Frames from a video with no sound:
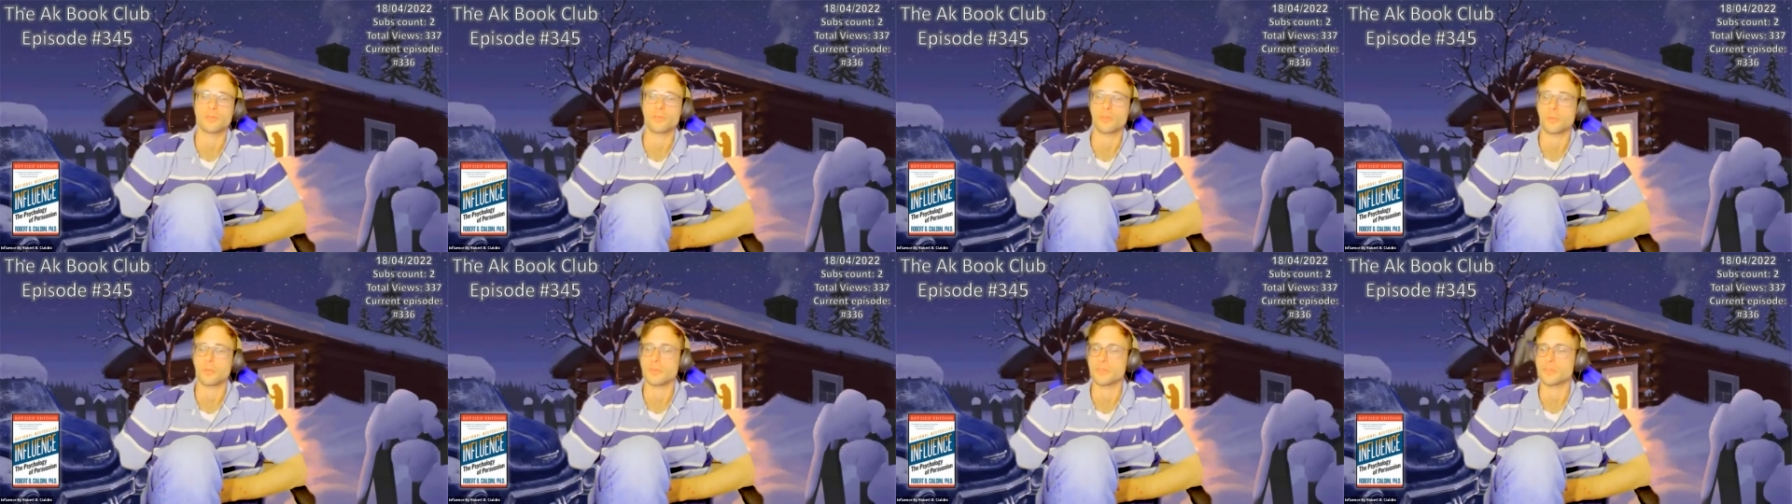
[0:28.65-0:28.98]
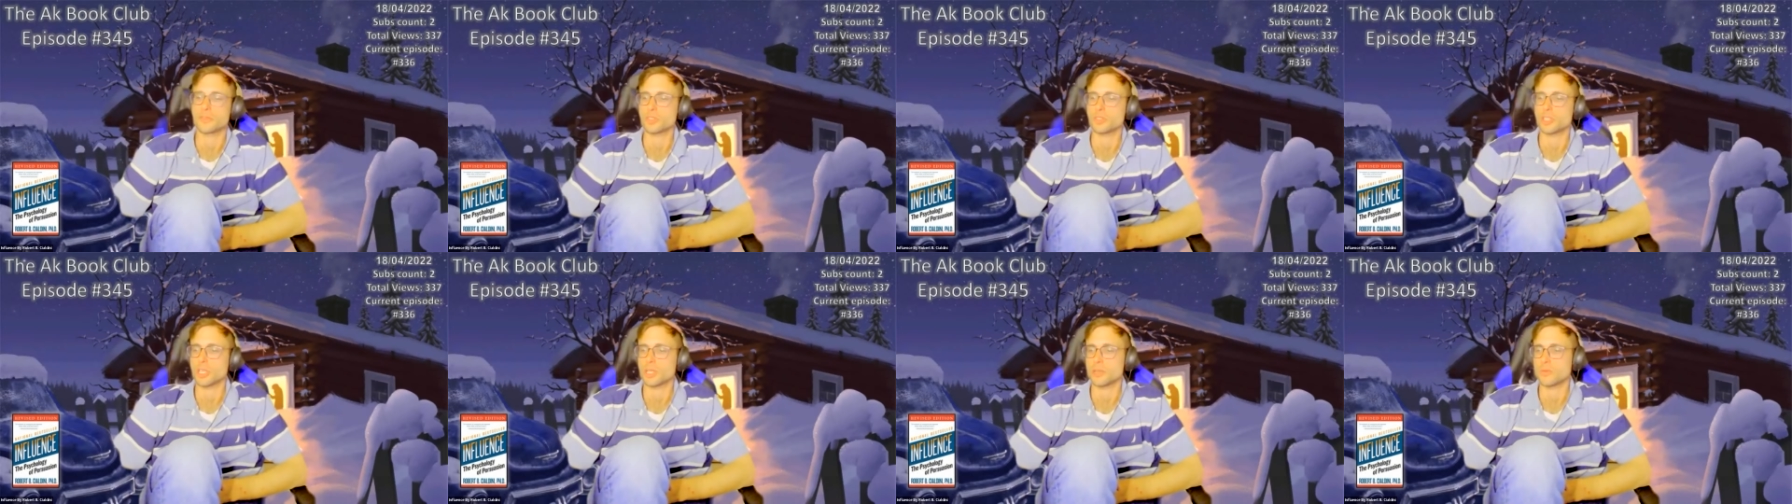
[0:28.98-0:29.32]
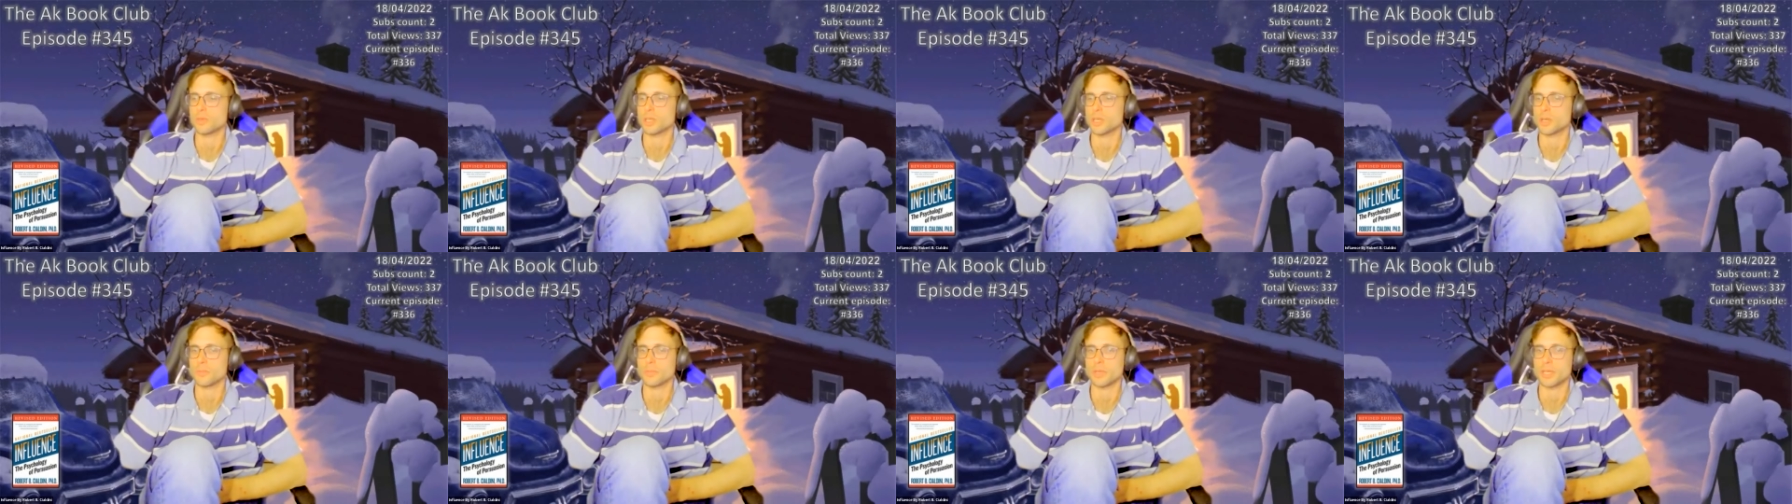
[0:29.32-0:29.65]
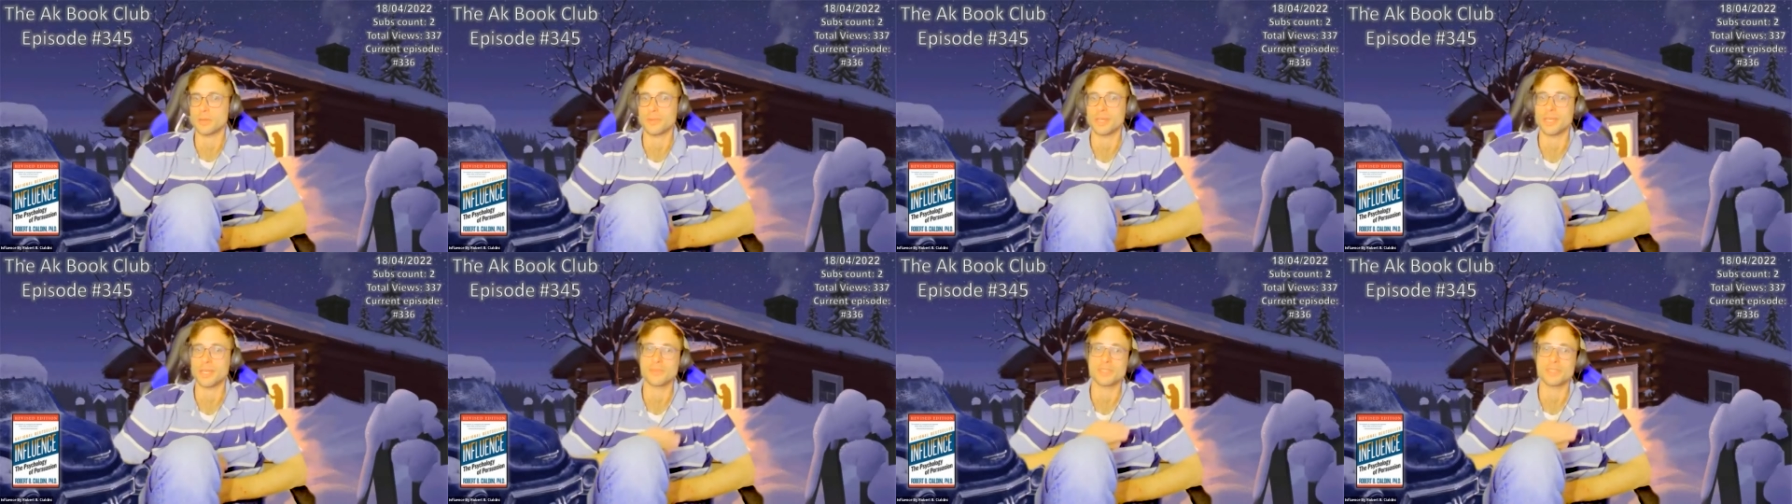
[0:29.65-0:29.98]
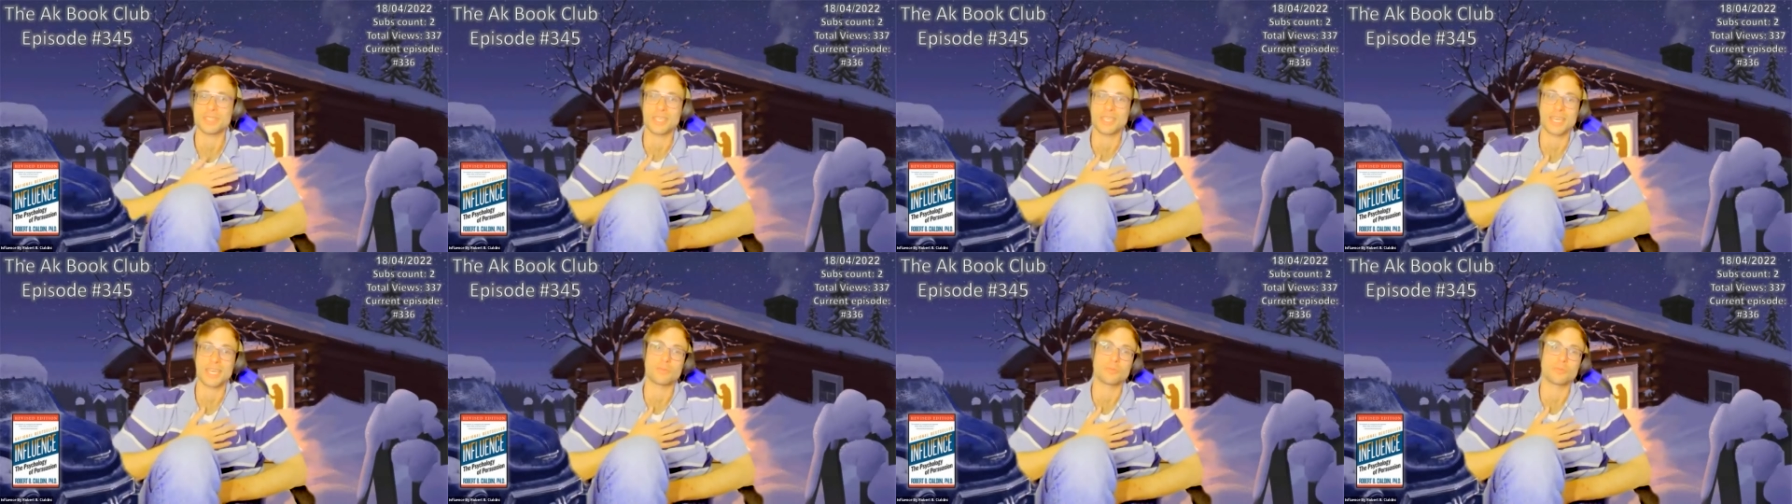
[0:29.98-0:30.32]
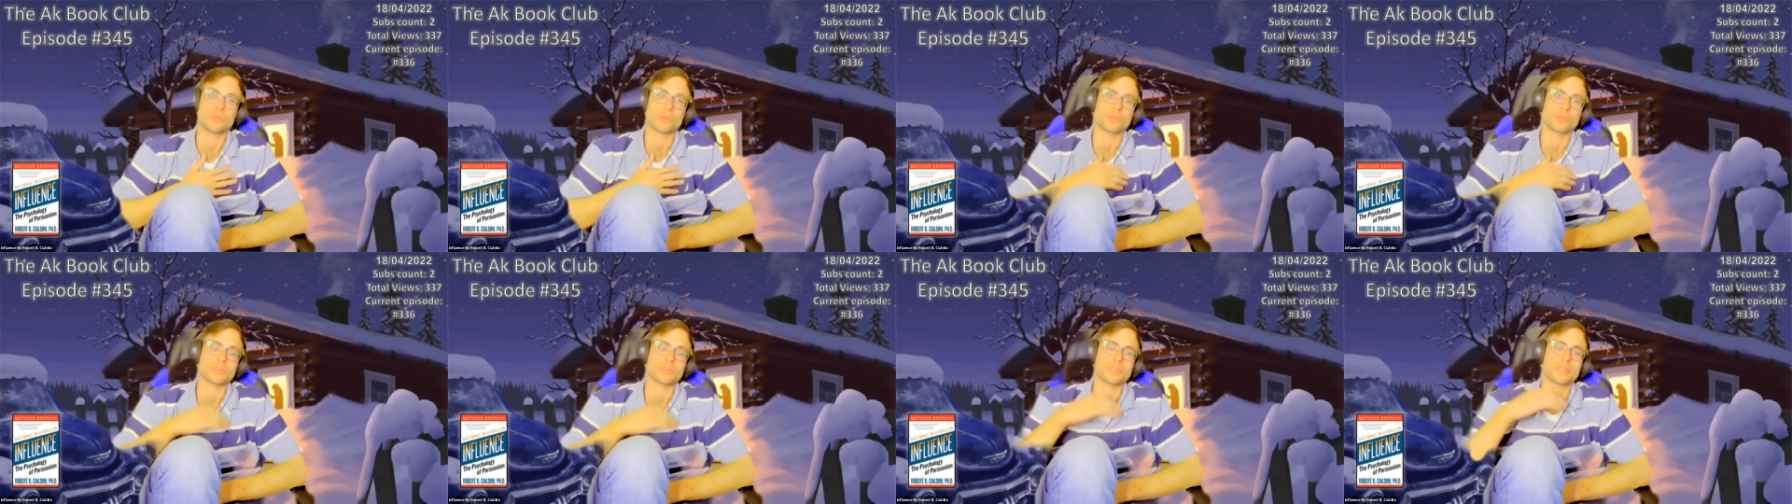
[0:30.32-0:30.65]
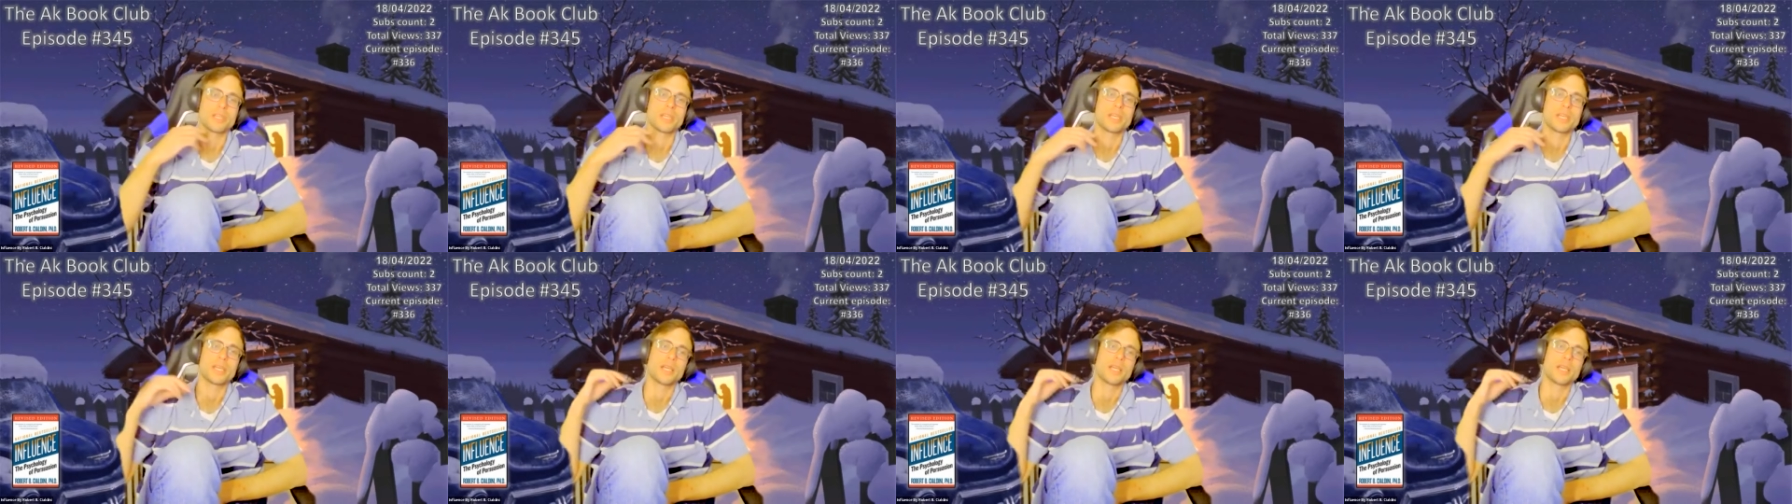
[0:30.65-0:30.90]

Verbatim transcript: If you're new to the channel, welcome back. My name is Zaki and I'm the host.